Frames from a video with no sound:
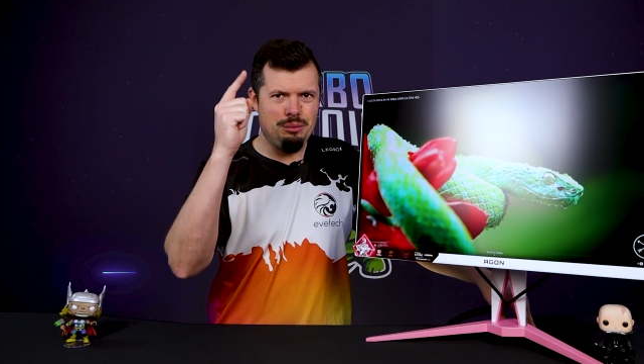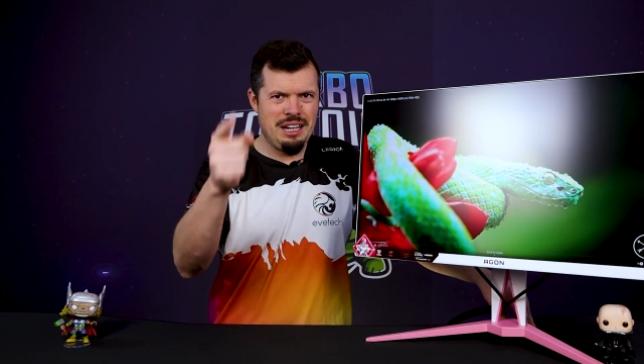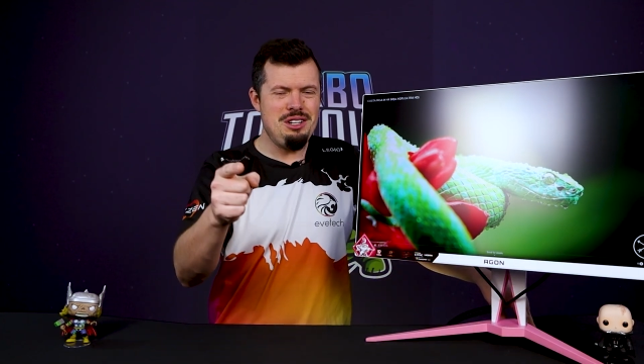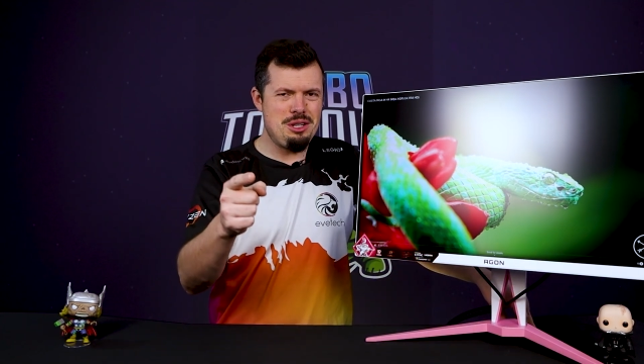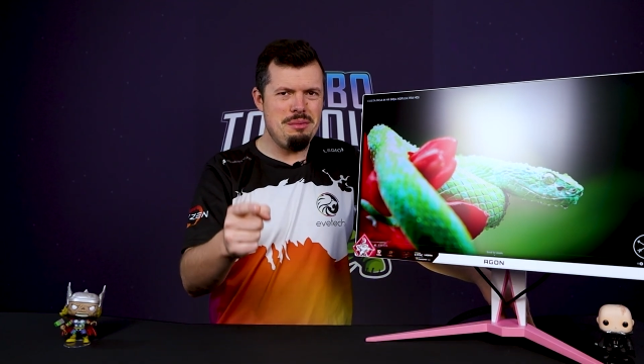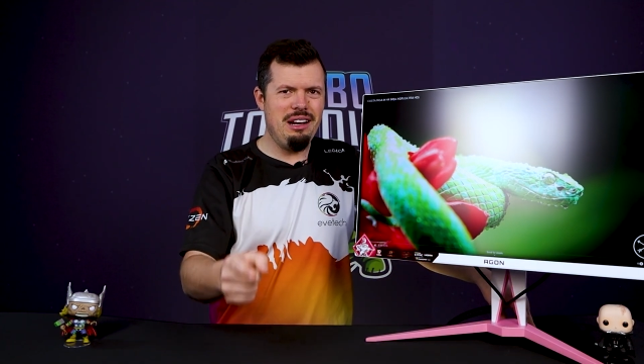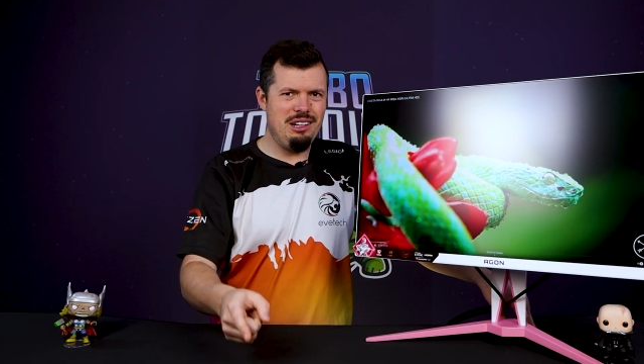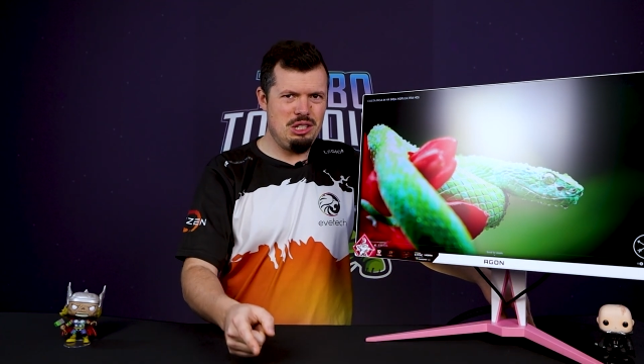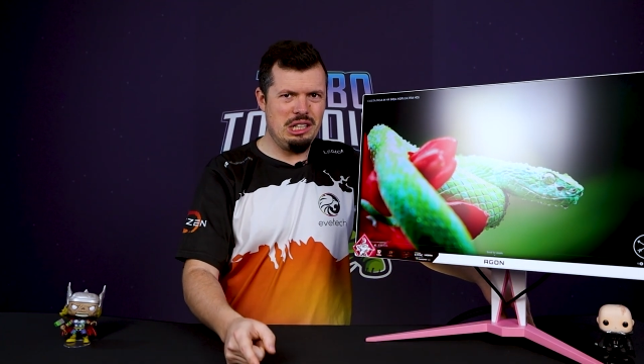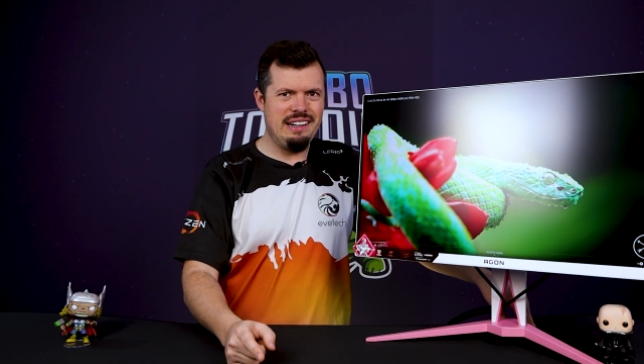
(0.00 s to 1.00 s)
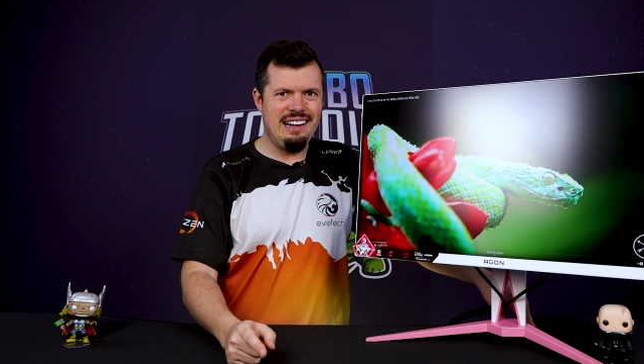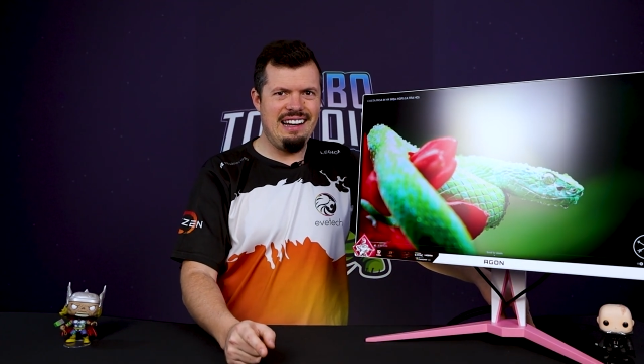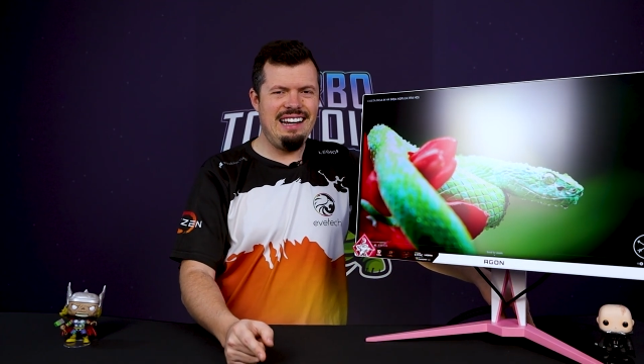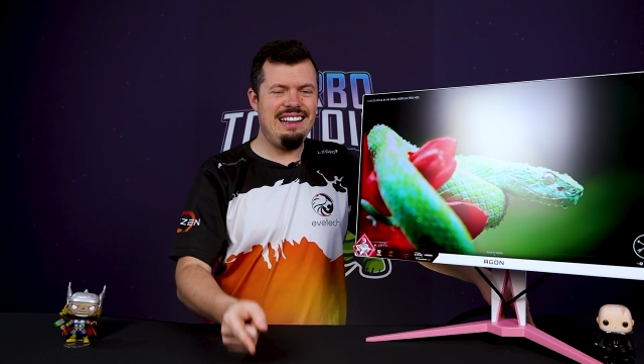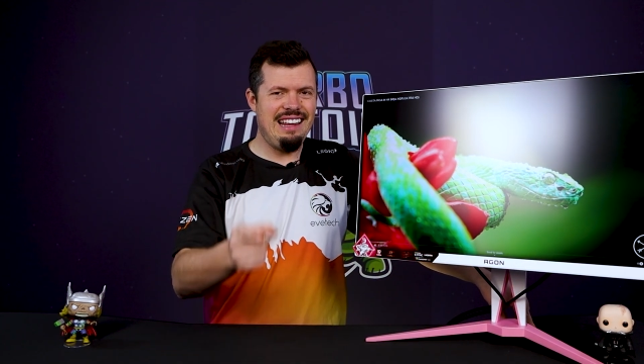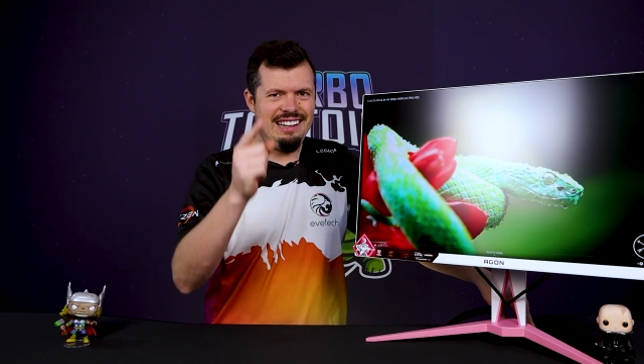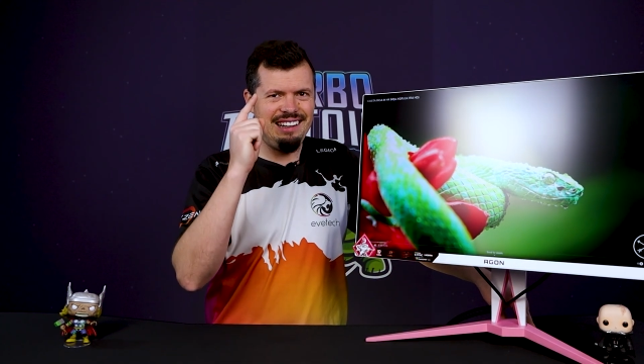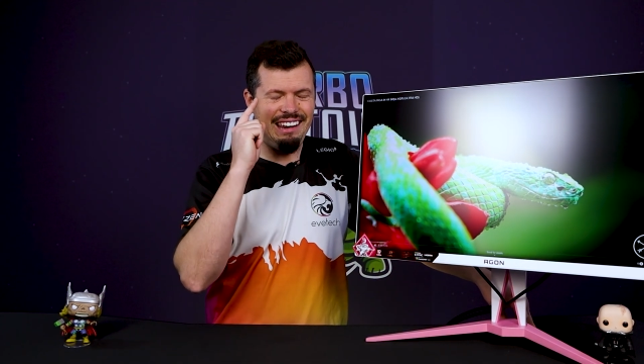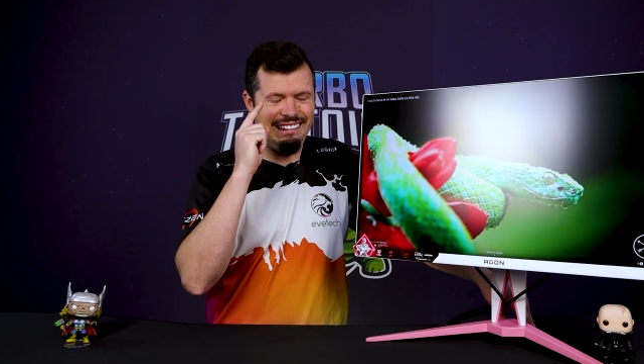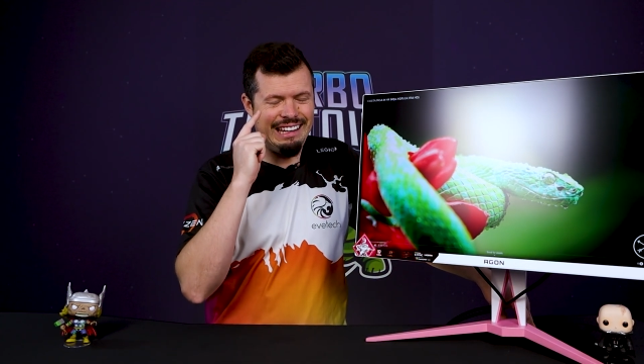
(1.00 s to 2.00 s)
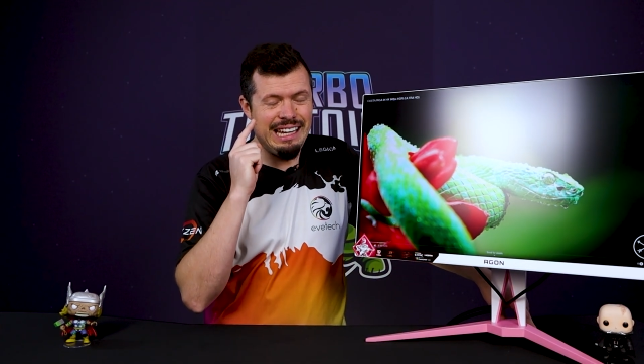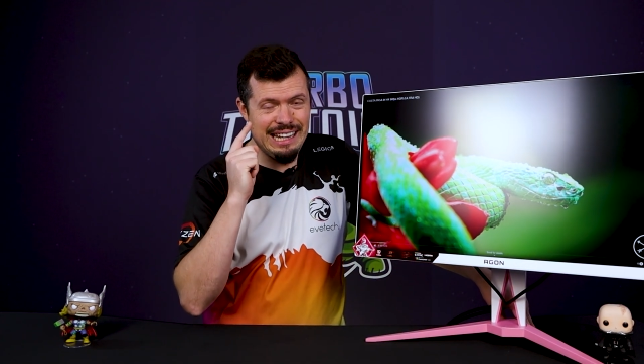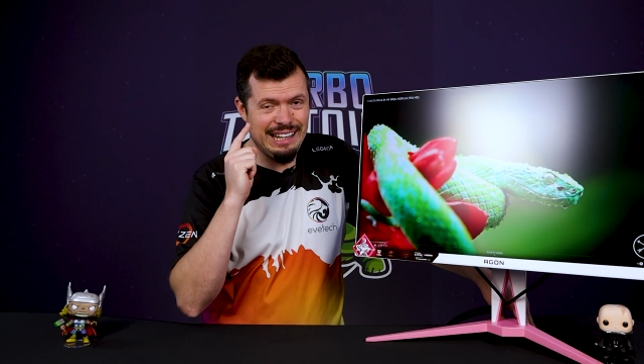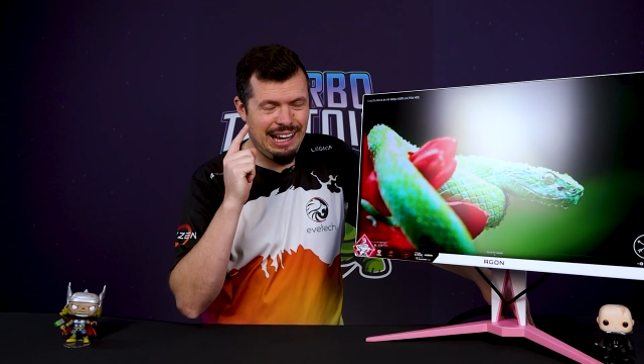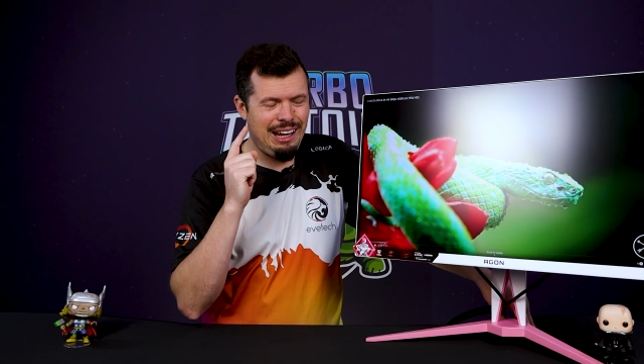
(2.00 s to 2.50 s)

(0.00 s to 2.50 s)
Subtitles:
country manager and I that he...